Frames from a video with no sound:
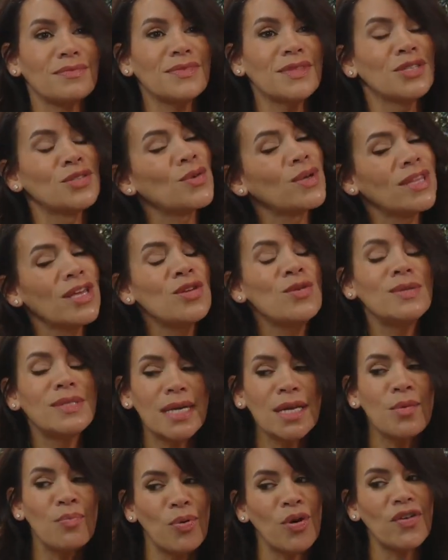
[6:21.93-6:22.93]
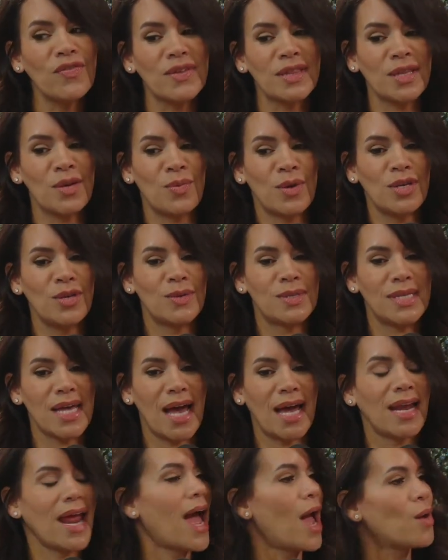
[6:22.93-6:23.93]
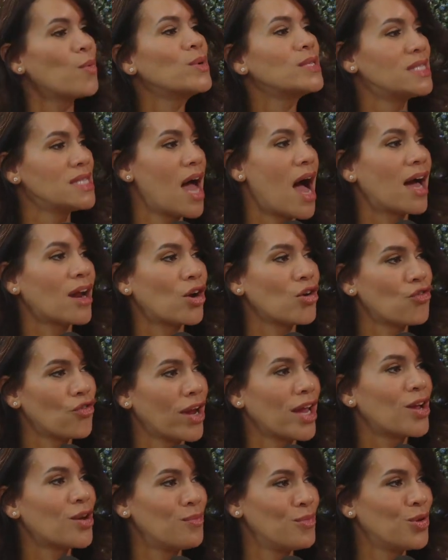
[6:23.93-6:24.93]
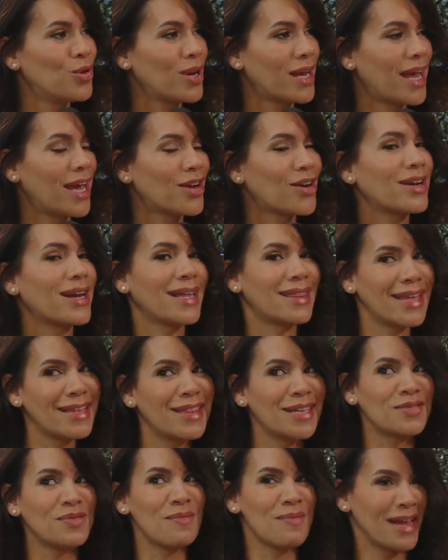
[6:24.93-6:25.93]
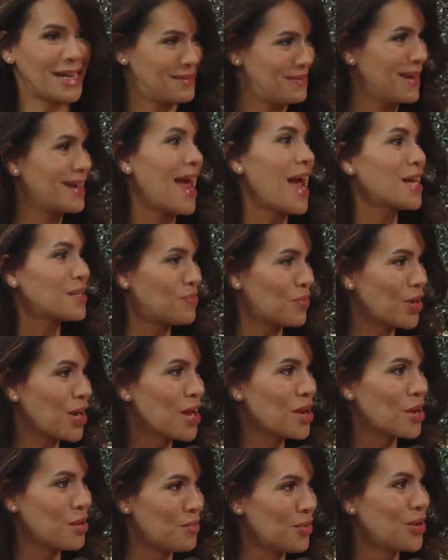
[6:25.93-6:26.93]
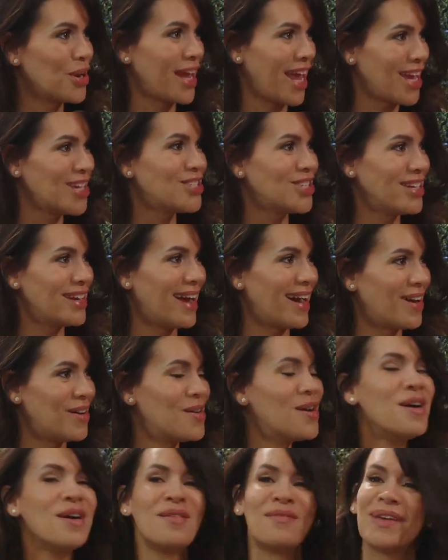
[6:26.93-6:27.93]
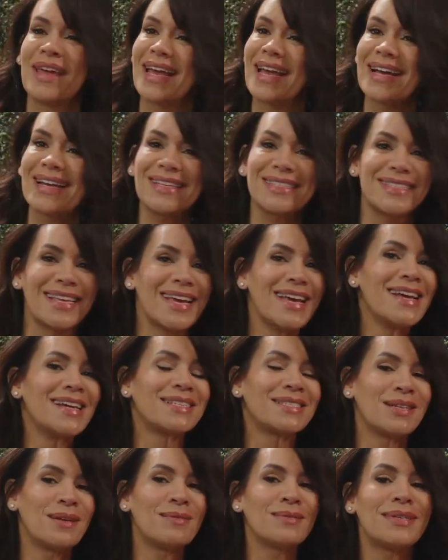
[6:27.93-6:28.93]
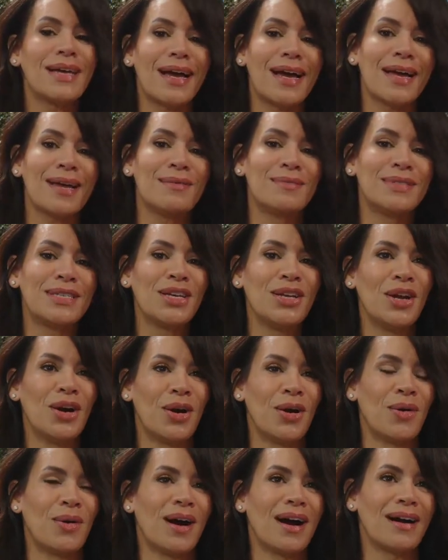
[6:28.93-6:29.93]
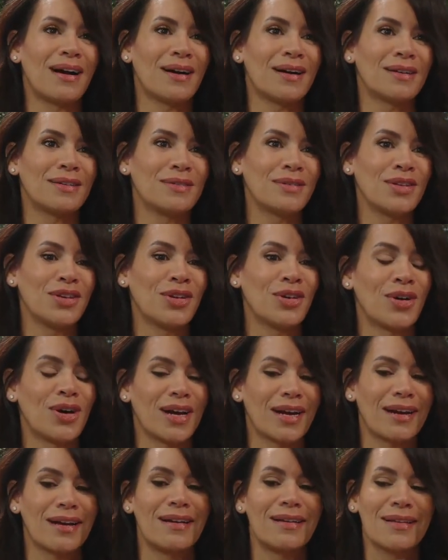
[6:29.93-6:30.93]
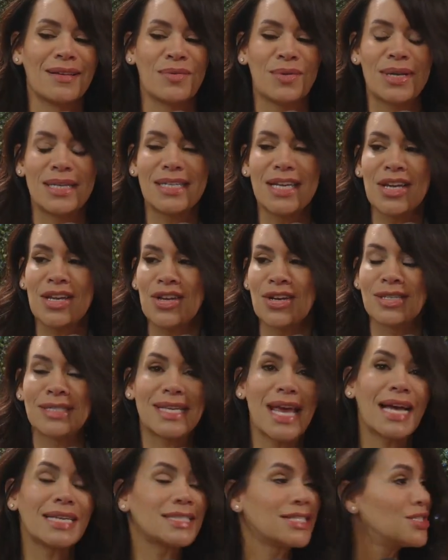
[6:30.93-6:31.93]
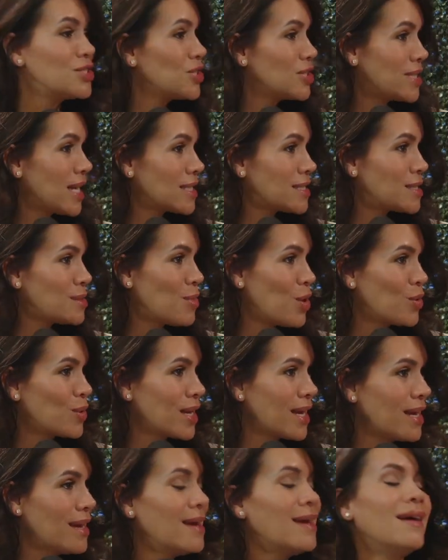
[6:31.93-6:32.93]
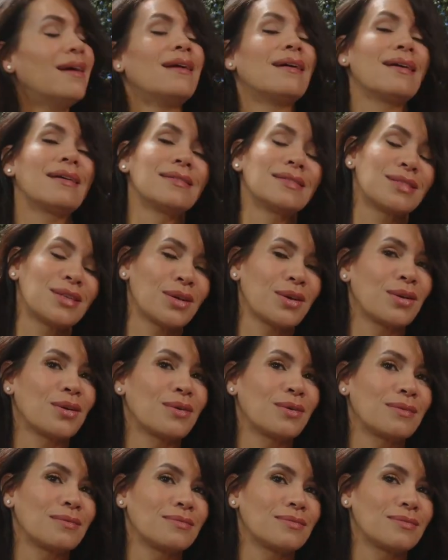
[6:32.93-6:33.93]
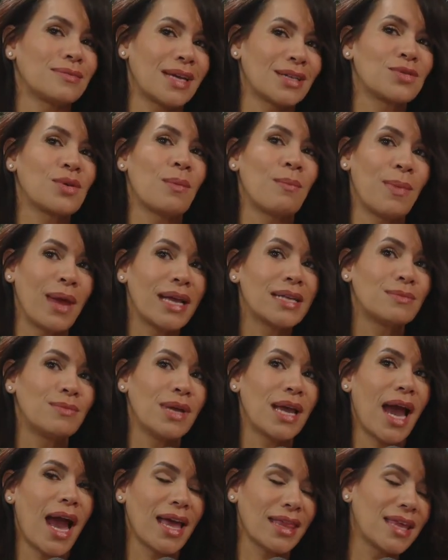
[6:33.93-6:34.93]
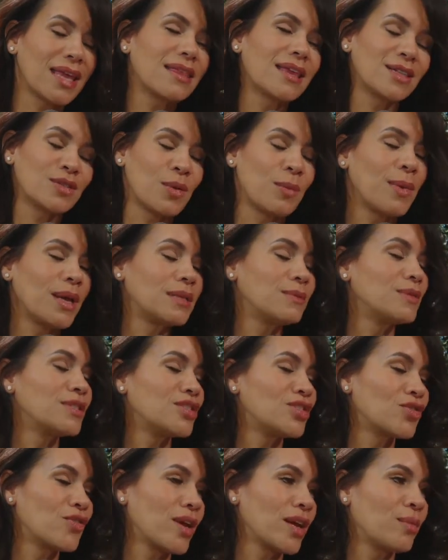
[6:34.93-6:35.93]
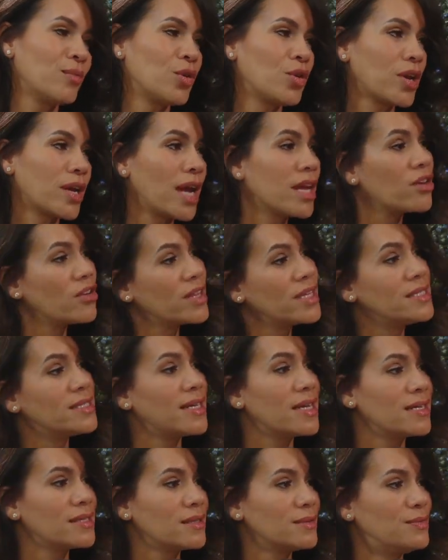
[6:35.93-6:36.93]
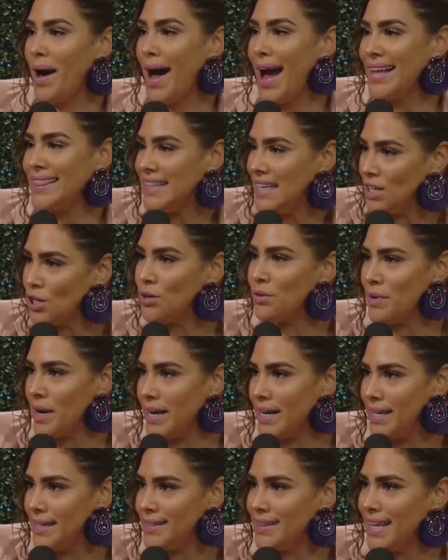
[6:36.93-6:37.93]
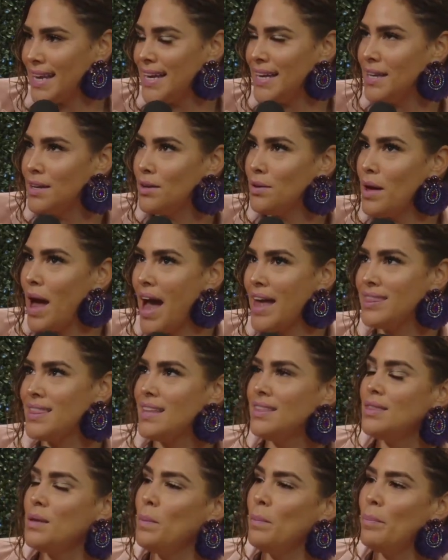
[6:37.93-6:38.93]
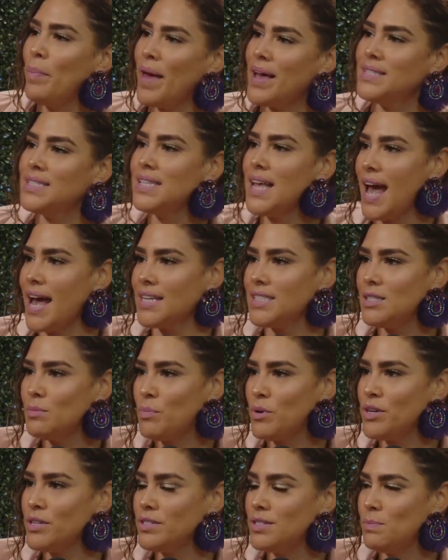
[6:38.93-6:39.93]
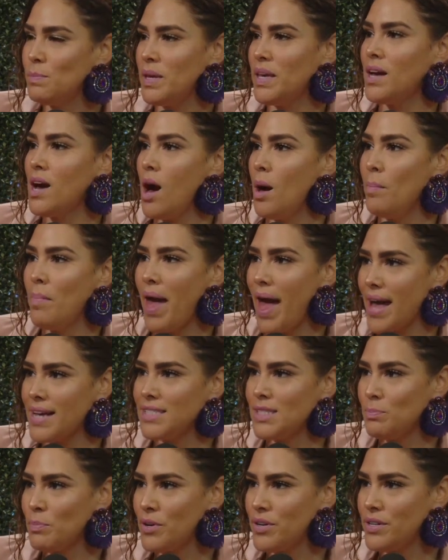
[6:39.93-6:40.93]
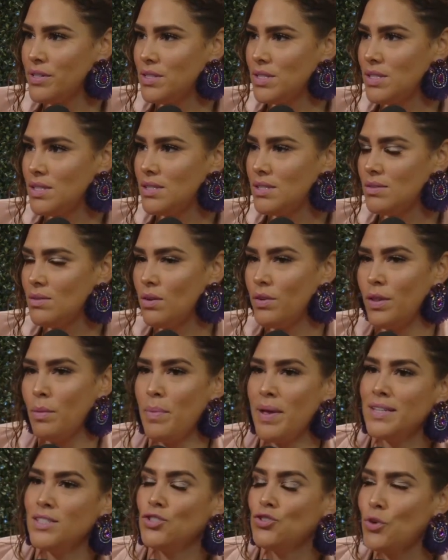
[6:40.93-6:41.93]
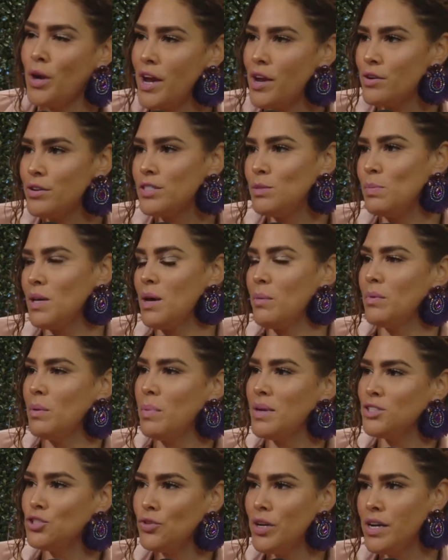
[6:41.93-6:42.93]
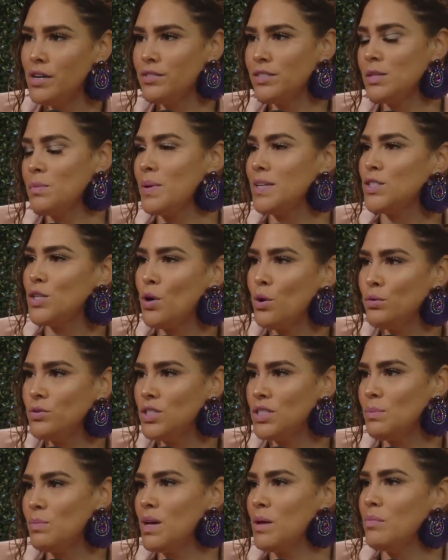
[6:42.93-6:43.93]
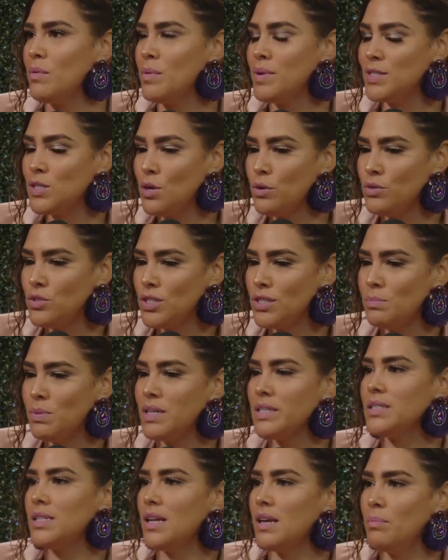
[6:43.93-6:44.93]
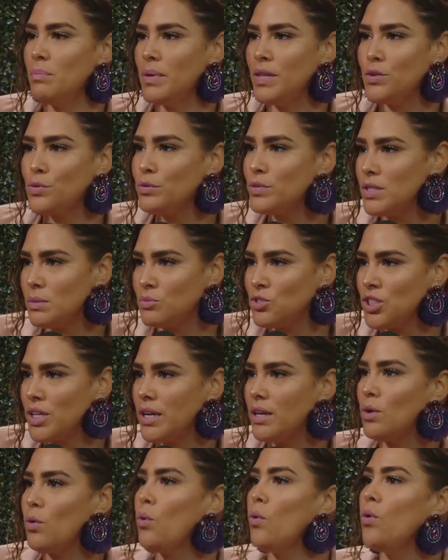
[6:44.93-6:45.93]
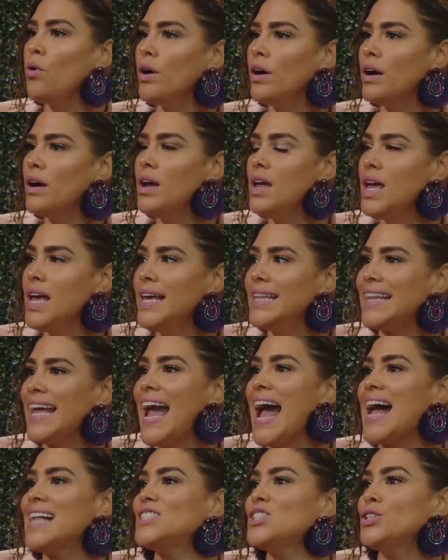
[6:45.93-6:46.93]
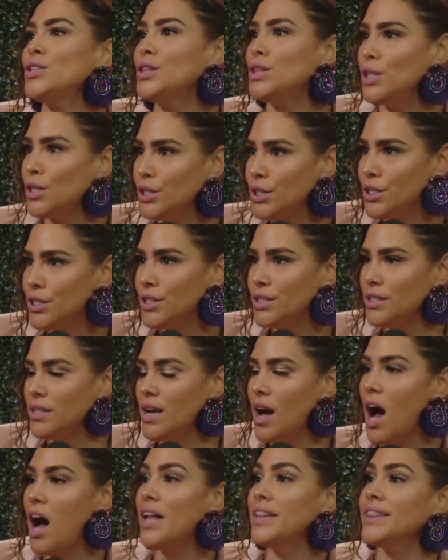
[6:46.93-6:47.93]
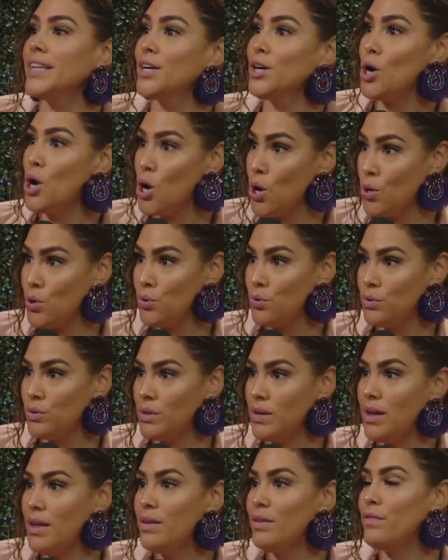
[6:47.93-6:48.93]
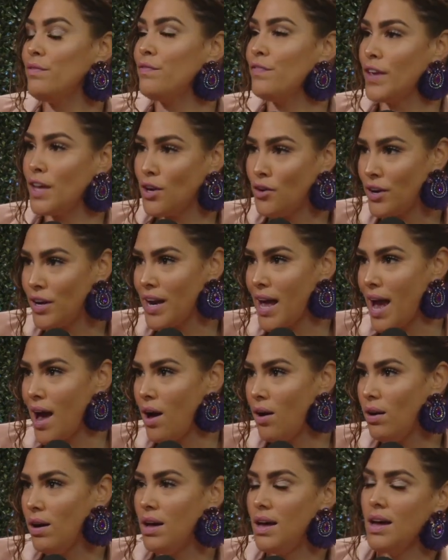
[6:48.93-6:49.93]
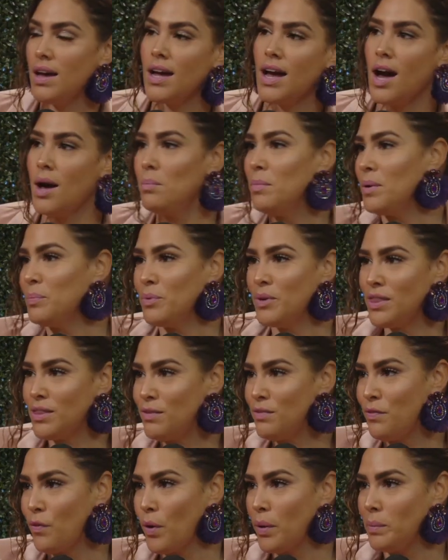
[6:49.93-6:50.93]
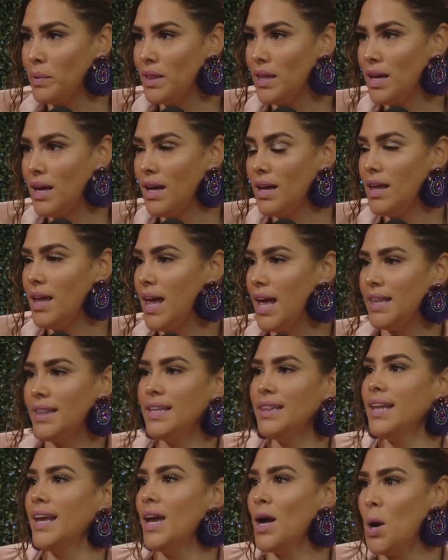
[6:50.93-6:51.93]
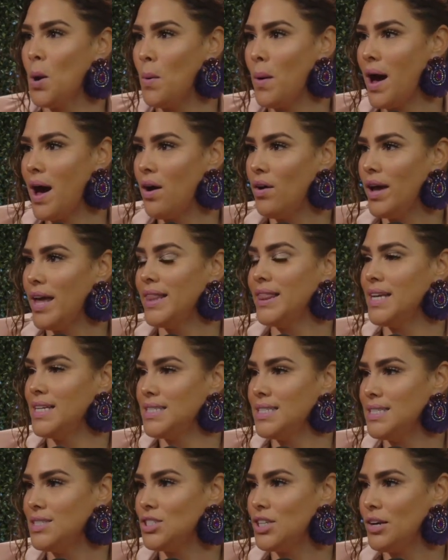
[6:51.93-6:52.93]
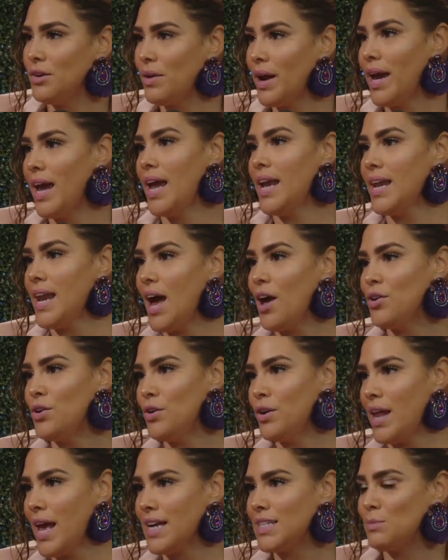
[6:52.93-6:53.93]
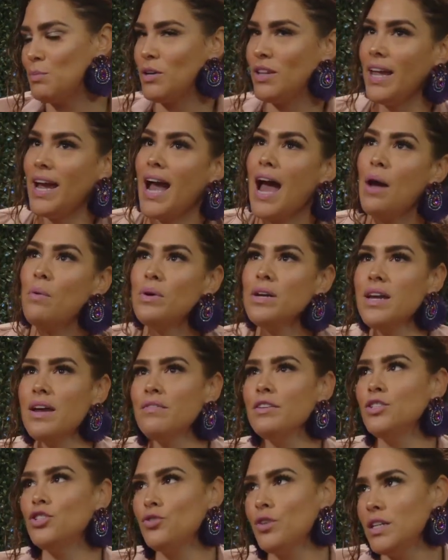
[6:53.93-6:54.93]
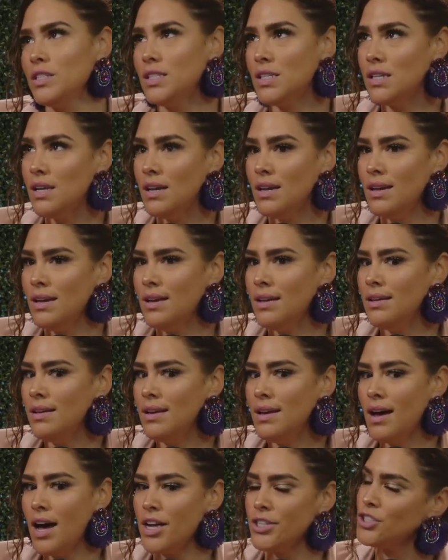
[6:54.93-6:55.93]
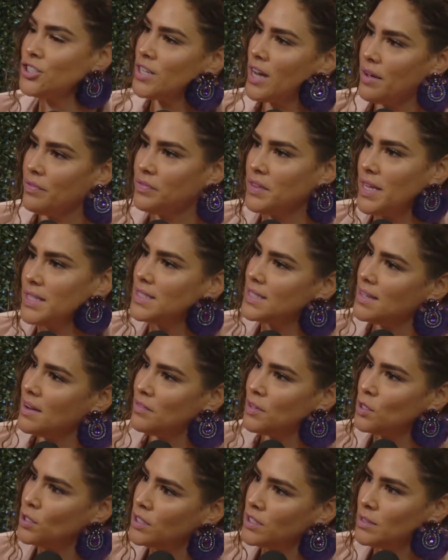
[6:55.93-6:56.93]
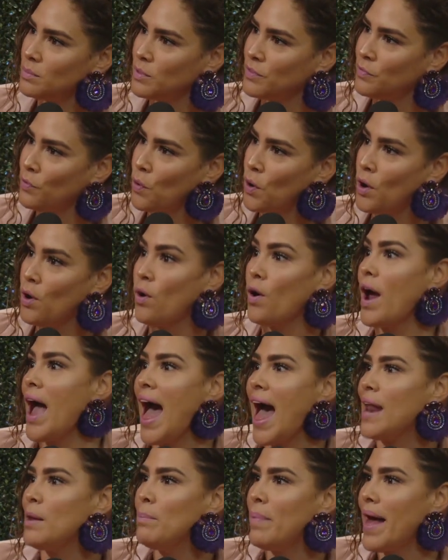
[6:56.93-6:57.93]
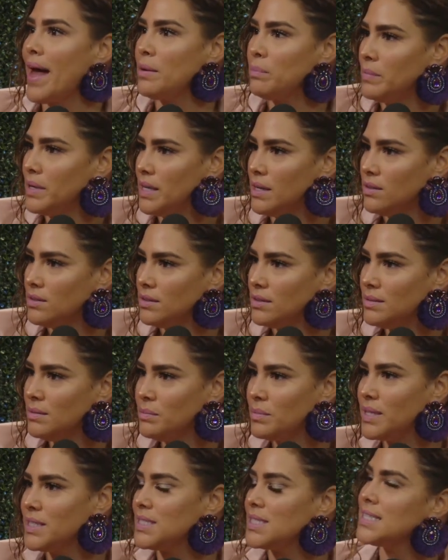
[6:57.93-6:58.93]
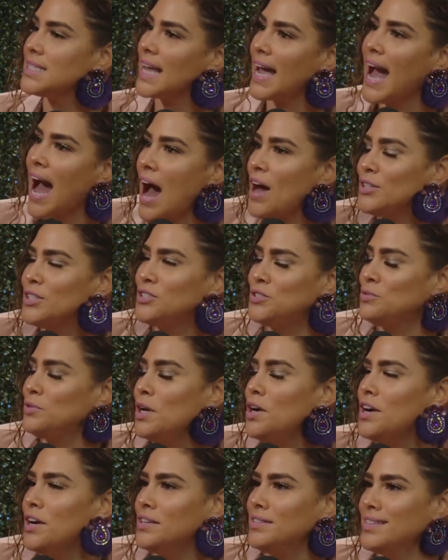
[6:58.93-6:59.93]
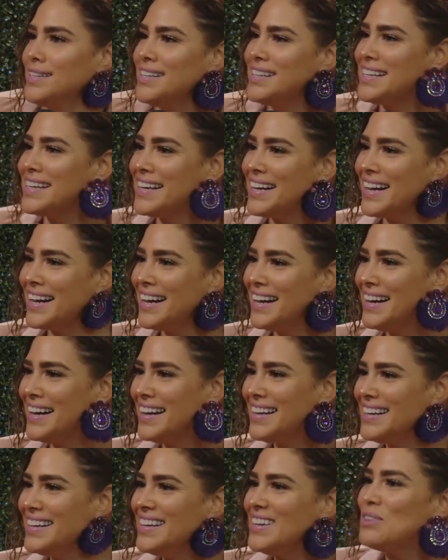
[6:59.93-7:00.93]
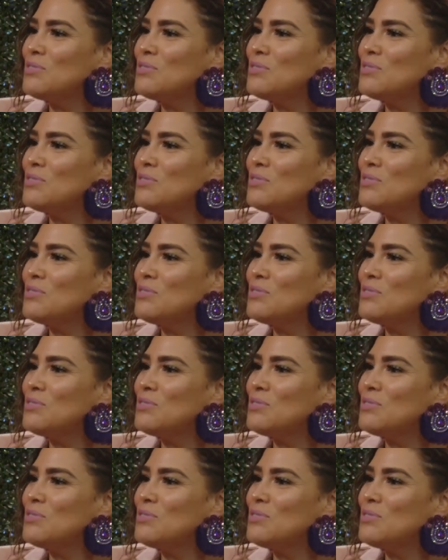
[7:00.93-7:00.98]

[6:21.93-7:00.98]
so I think you said it perfectly when you said I was not a great communicator, and I think that's what makes me an expert in communication now. Mm-hmm. Because sometimes, you know, uh, your what is it? Your test is your testimony, and so that's what makes me. I think that's what makes me such a great communicator these days. I think you're right. Like I think the best experts become experts, or the best trainers become the best trainers, the best coaches become the best coaches because they've been through some shit or they had to learn on their own, yeah. figure it out, come up with a formula, mm-hmm. and then they go out and they teach it, right? And now you're an expert. Like, I would never trust a chef that's never cooked before or had a bad meal because it's like how did you learn or cooked a bad meal